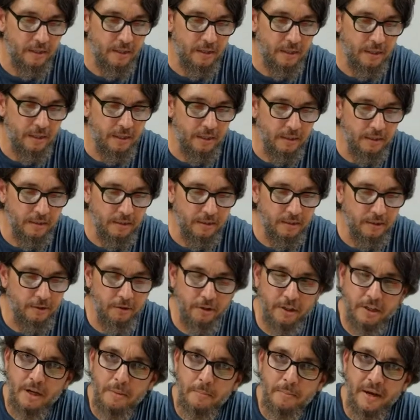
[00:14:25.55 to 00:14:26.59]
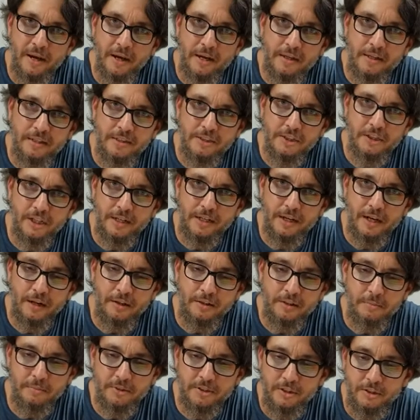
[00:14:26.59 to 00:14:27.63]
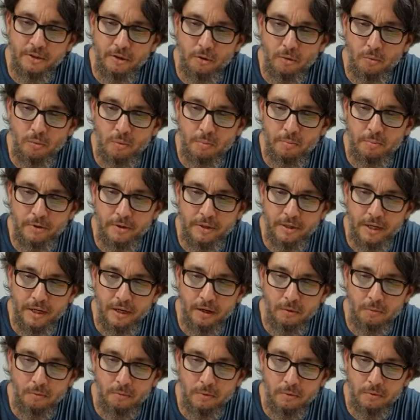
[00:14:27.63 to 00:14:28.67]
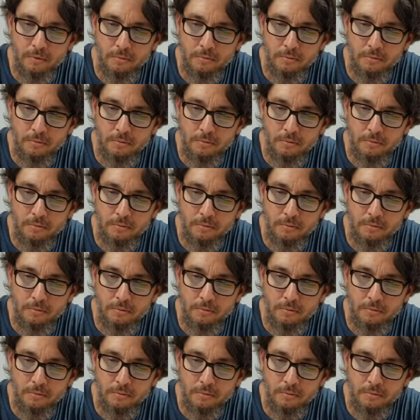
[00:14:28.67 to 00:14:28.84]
and you can come back and check out the material we're putting out. We're